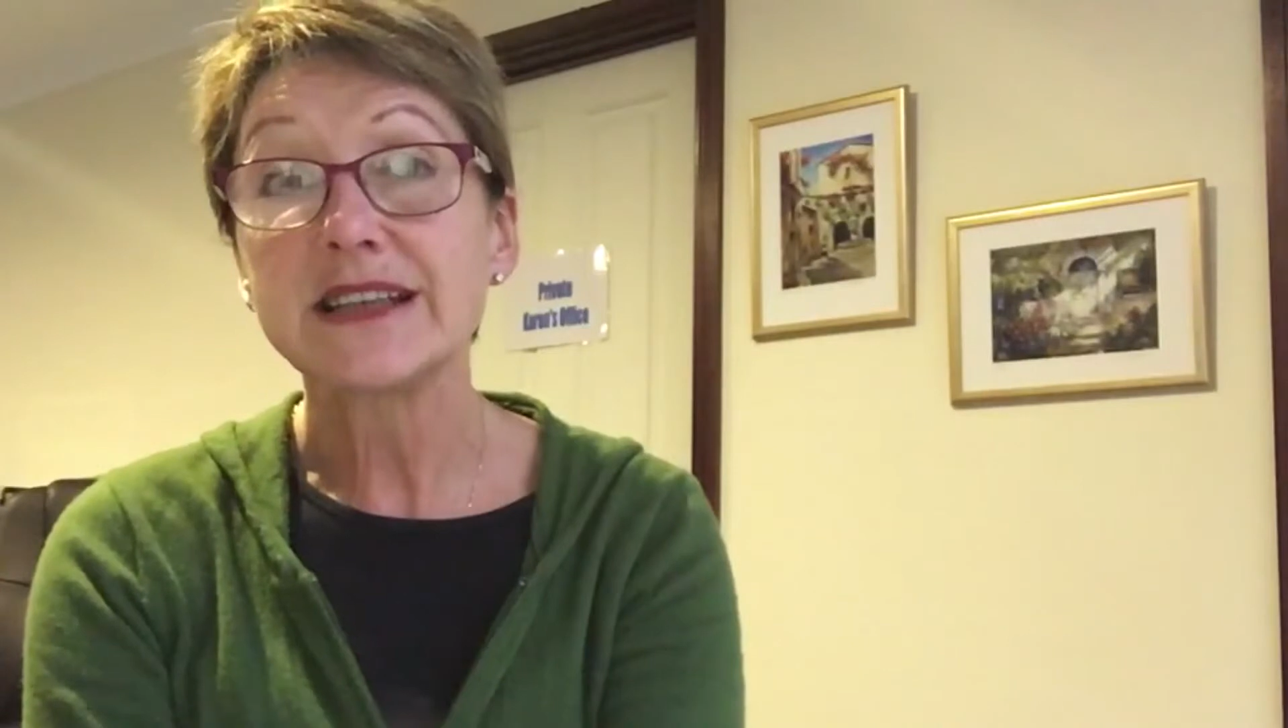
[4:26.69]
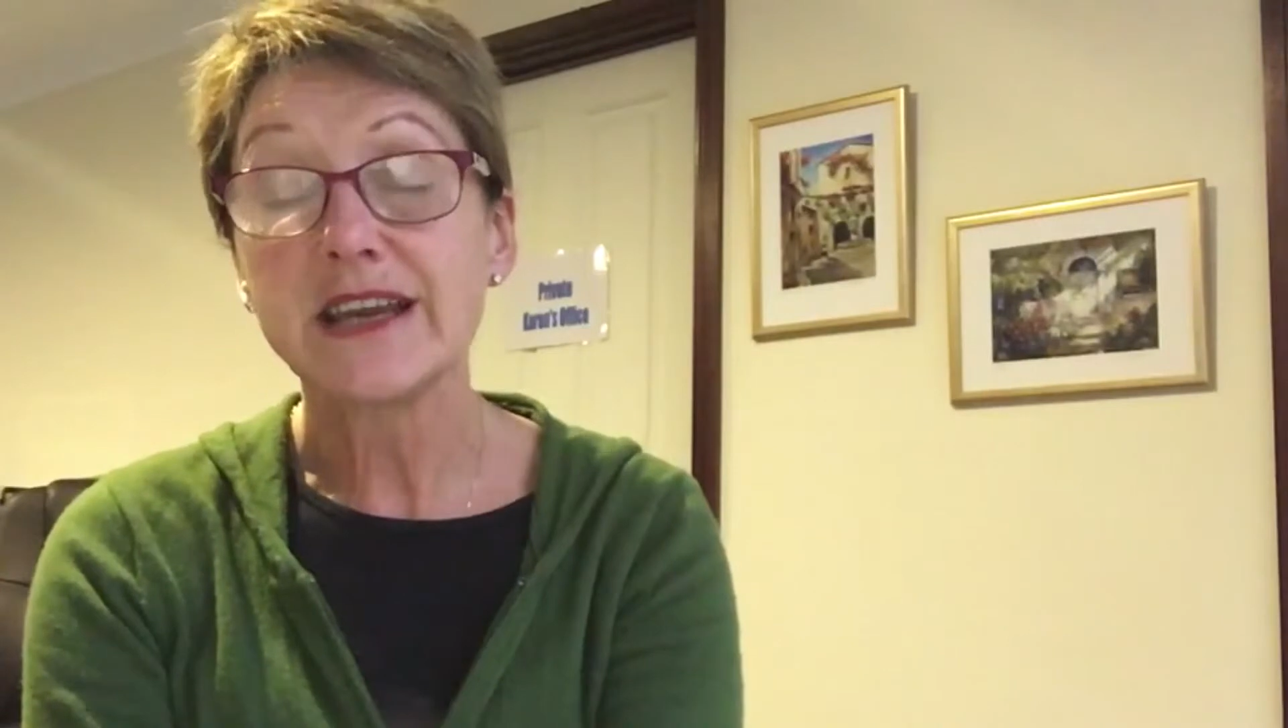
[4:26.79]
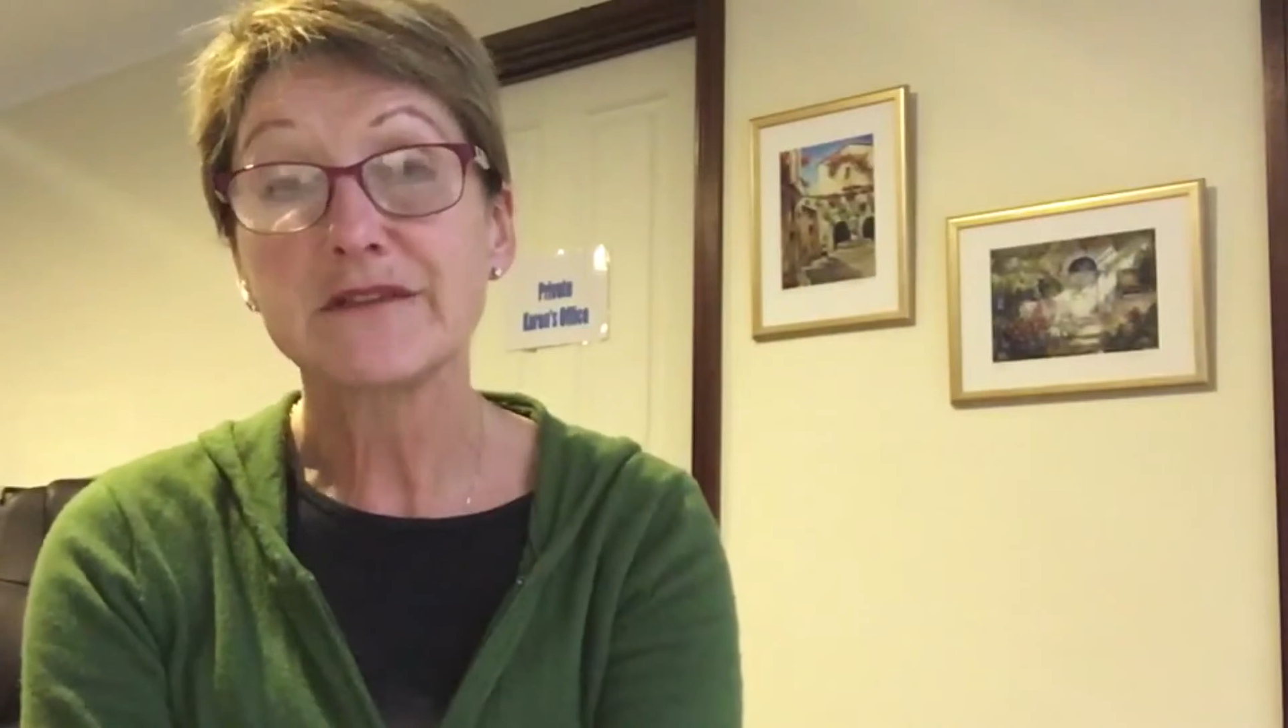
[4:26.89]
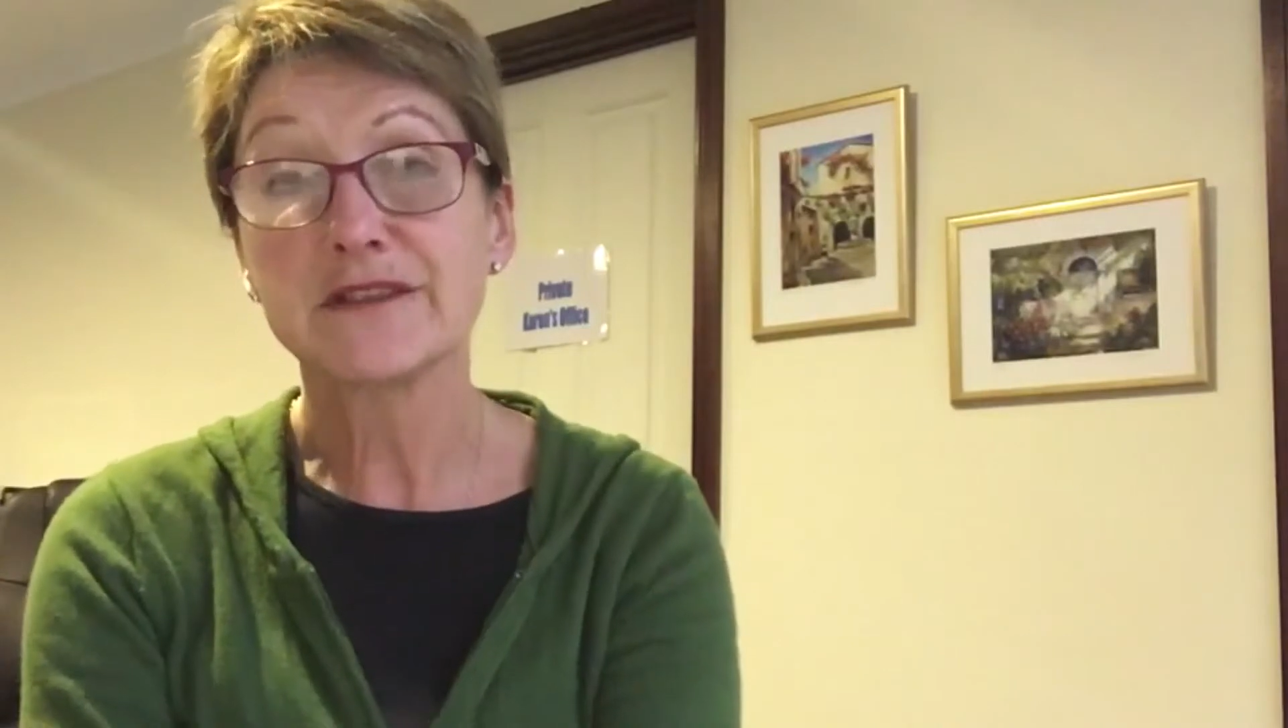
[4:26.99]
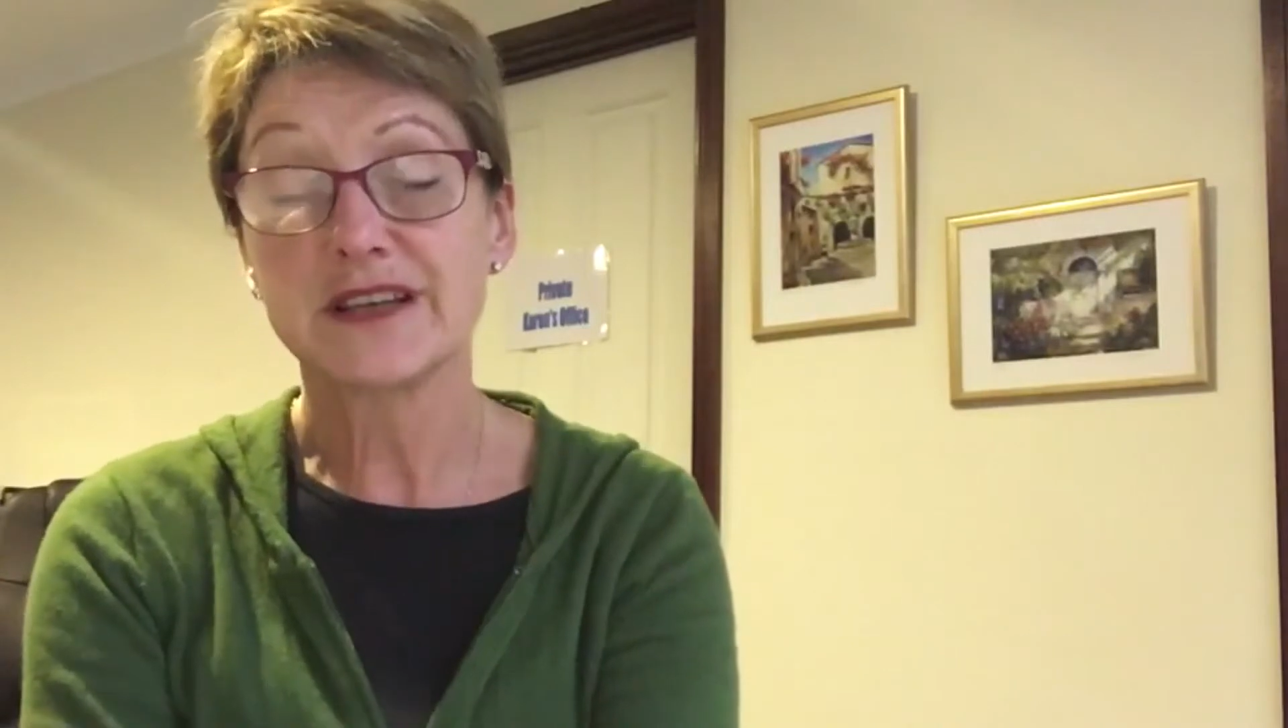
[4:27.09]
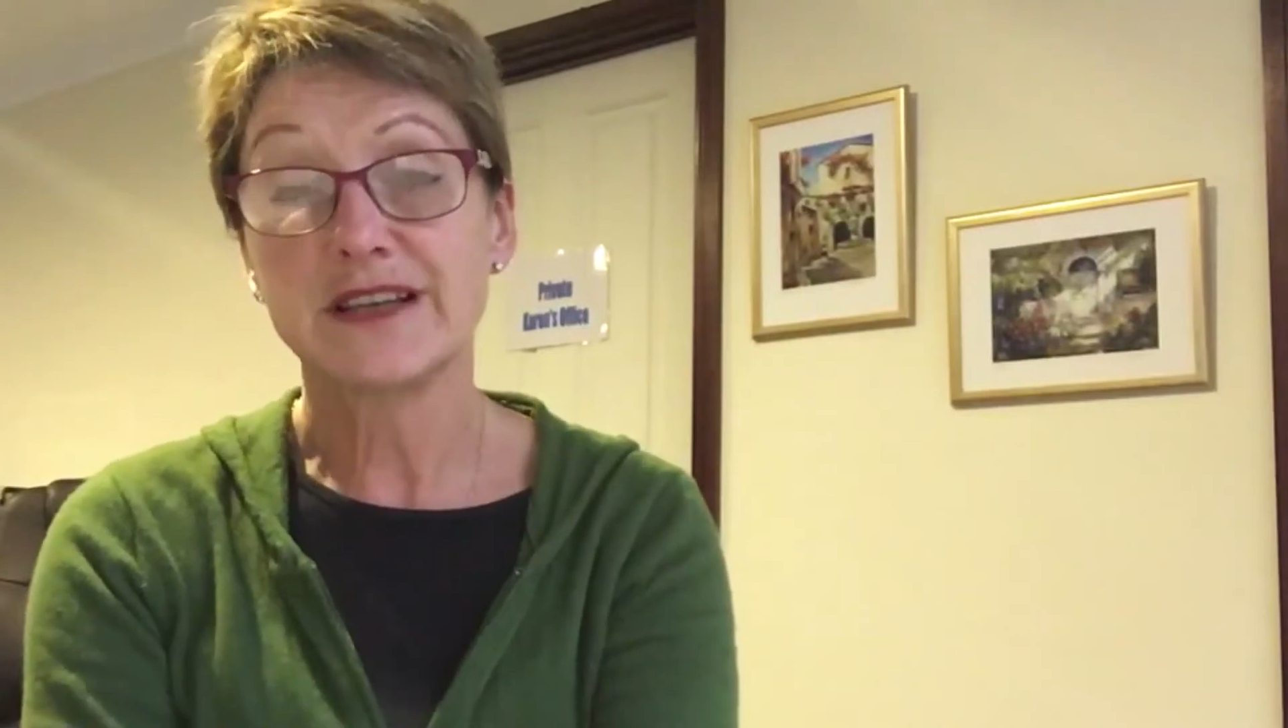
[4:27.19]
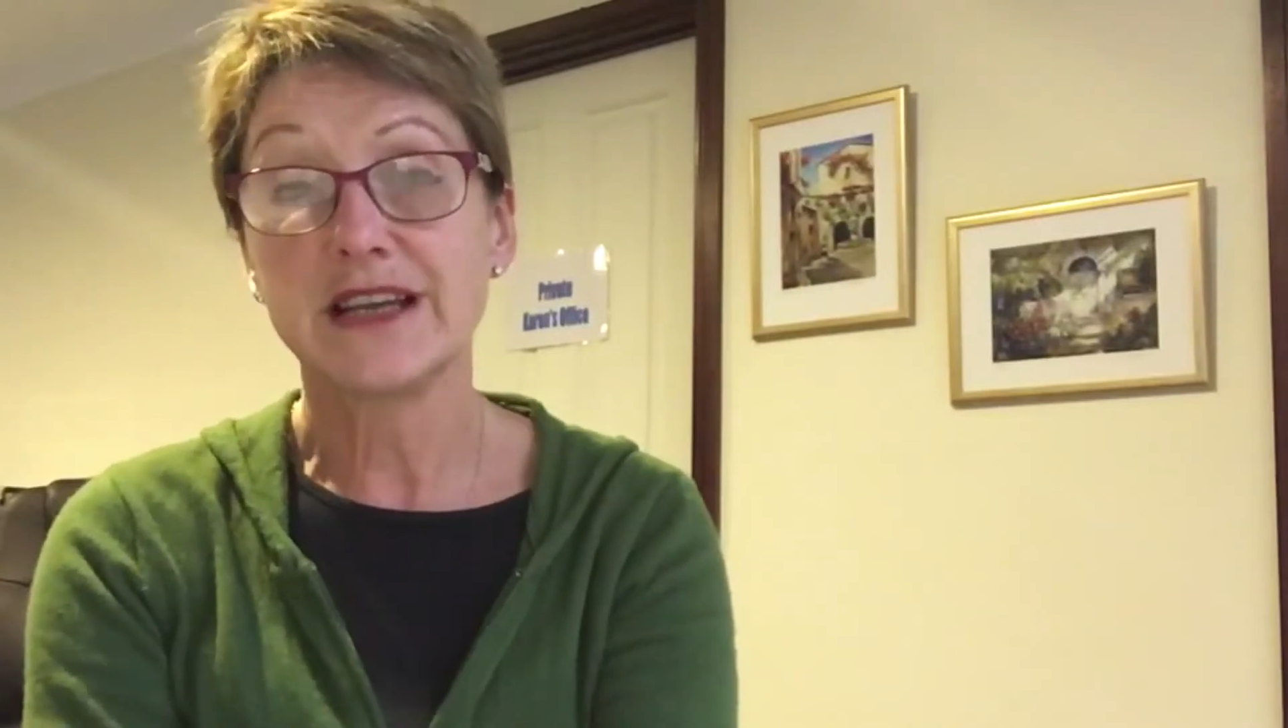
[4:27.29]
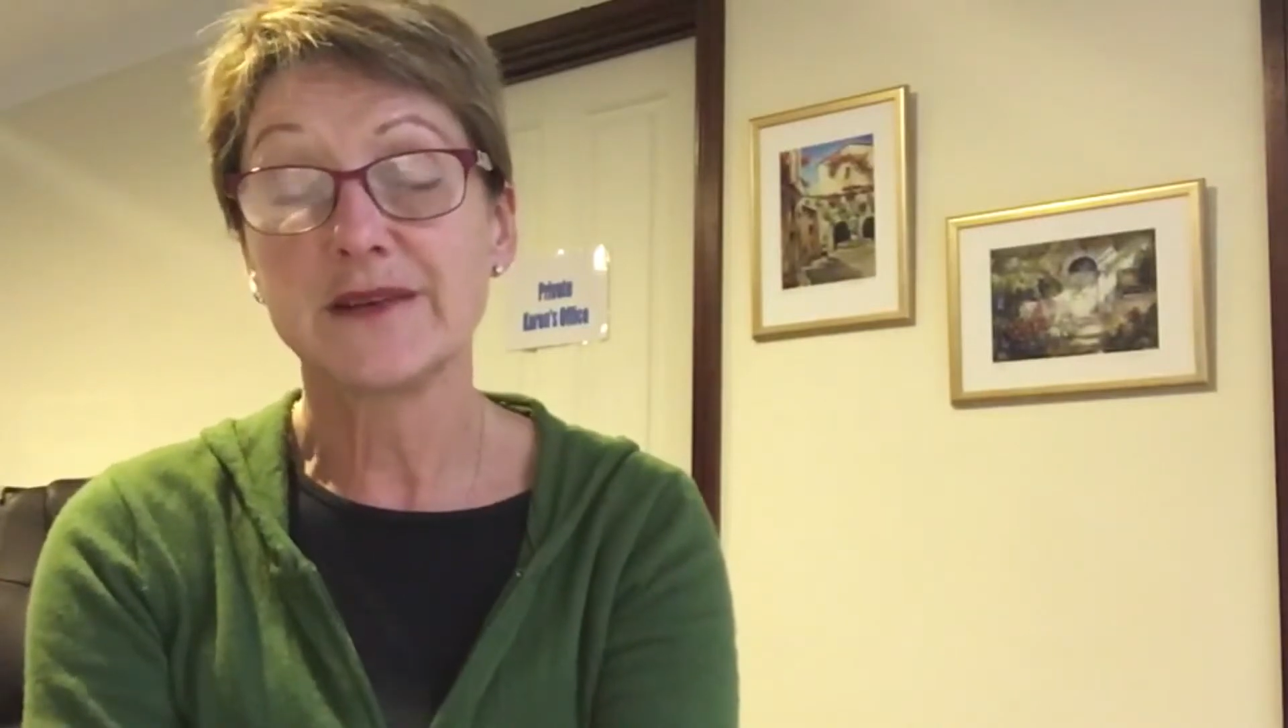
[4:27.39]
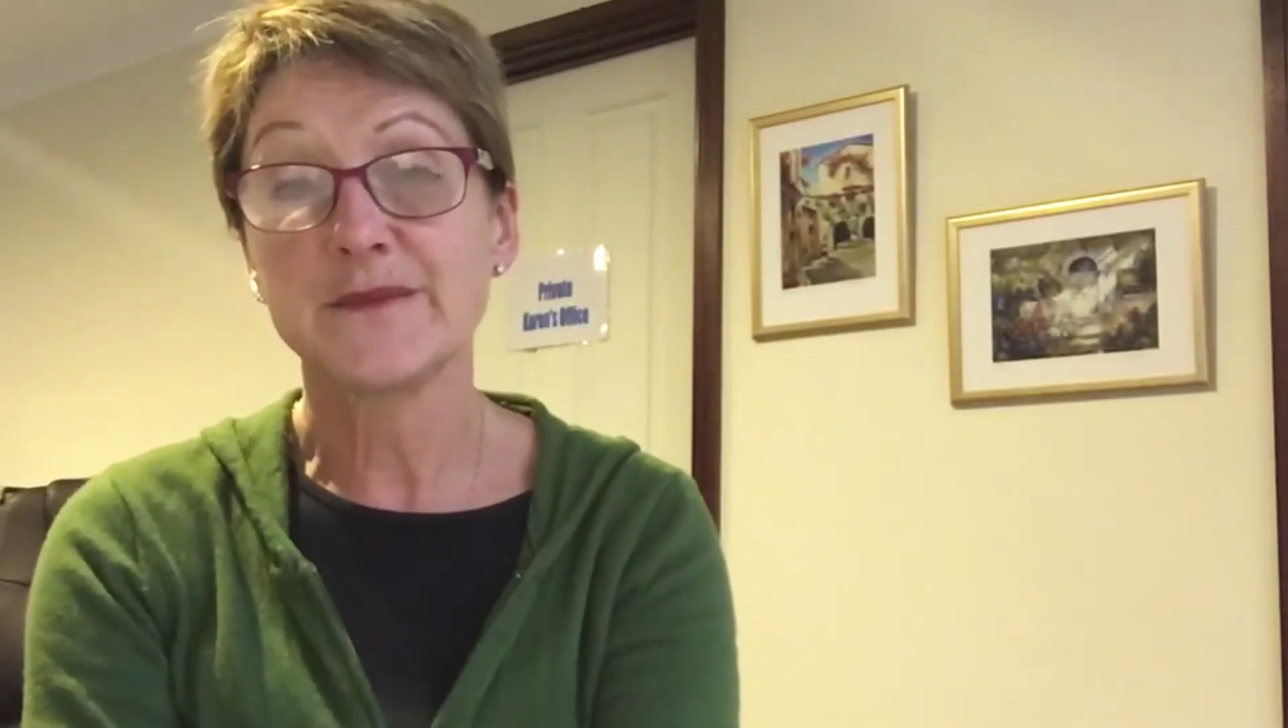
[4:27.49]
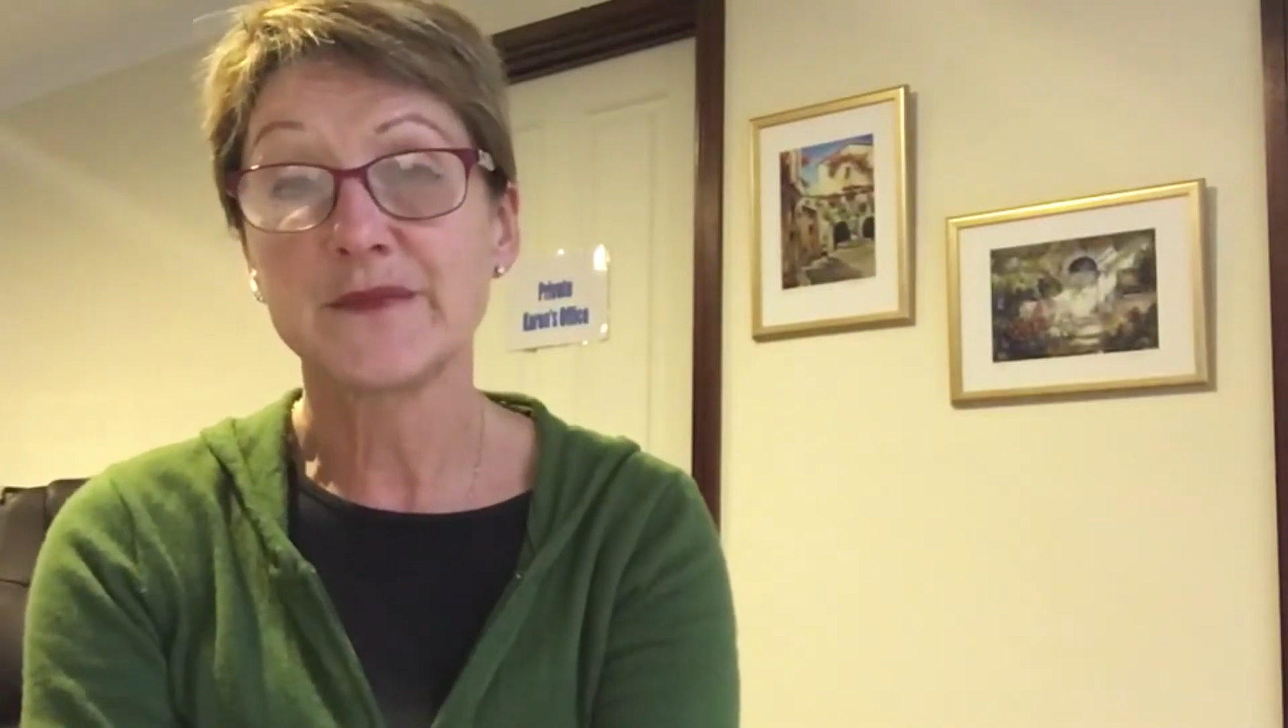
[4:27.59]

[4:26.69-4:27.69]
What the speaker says: everything.